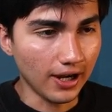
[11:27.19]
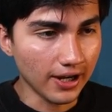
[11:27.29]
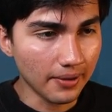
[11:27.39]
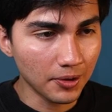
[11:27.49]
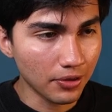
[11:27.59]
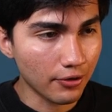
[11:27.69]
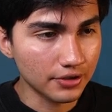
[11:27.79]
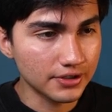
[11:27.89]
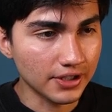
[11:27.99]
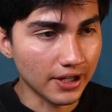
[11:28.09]
I am not
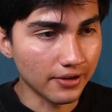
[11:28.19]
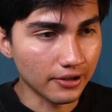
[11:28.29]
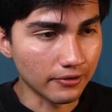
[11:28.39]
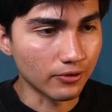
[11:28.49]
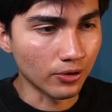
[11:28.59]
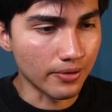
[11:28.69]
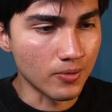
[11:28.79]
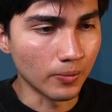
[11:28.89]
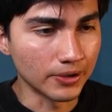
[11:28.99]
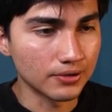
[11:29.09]
threatening anything for the
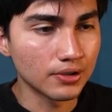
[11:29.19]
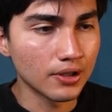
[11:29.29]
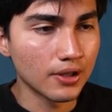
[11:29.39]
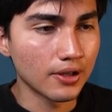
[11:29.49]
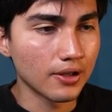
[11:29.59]
moment